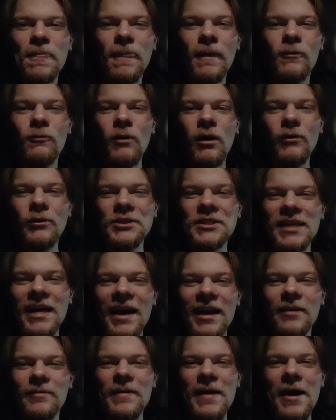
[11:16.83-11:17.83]
what was
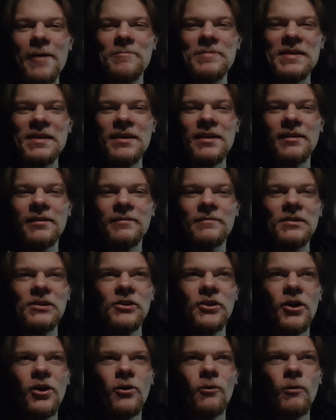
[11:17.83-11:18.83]
that about being,
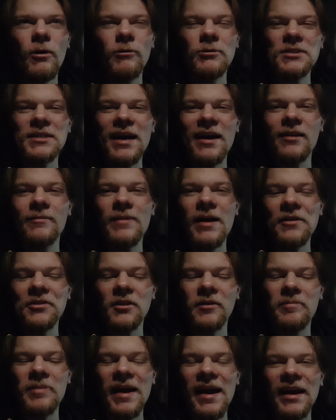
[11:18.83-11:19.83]
what was that about
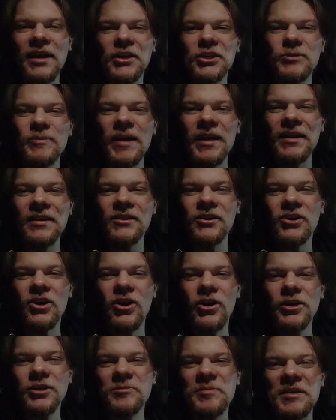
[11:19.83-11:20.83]
the package making the
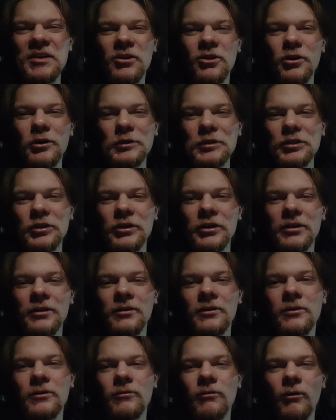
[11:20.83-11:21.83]
cars be closer?
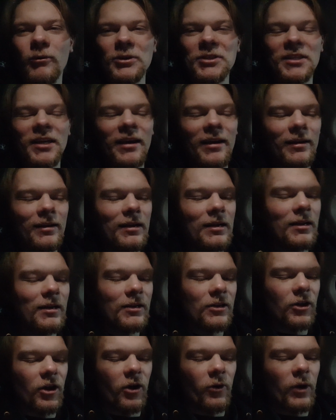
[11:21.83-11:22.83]
What was that?
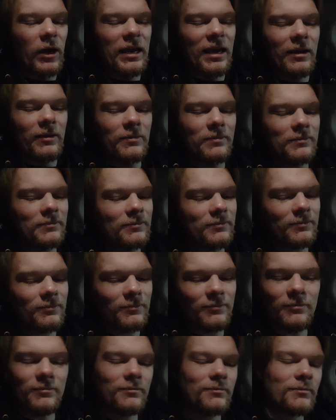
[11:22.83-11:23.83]
I can't,
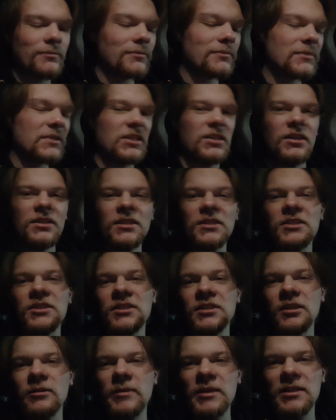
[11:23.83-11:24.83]
because it's
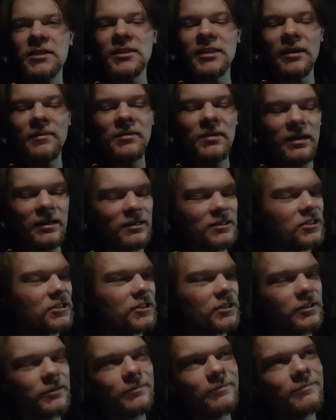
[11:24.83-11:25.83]
just going to be the same. It's
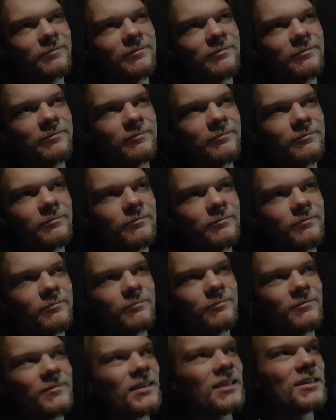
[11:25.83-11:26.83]
just,
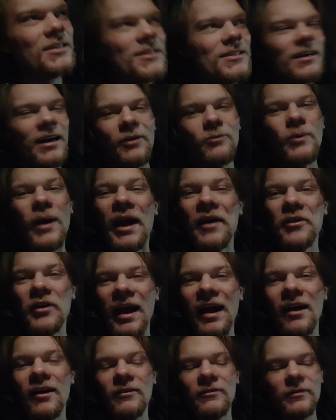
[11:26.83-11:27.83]
I'd rather
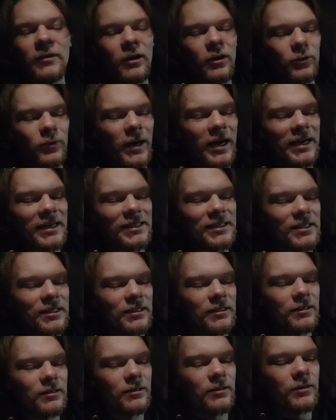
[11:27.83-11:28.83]
have a
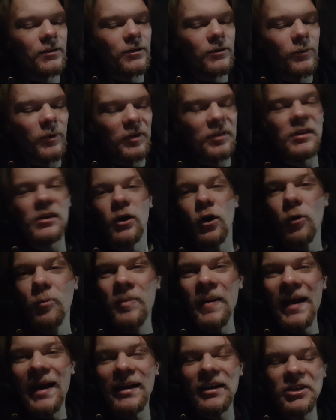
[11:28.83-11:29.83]
race with the old
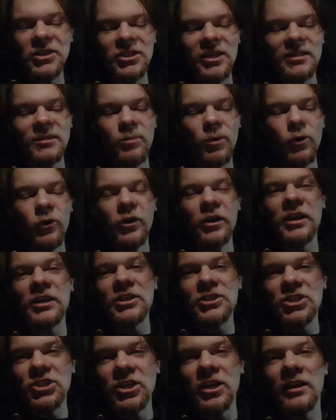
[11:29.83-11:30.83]
package that's boring
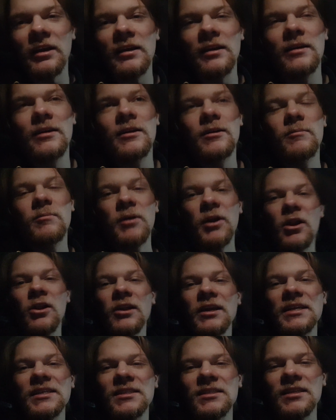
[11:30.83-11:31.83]
as shit, but at
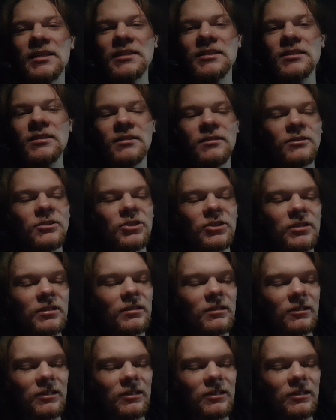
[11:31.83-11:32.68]
least it's just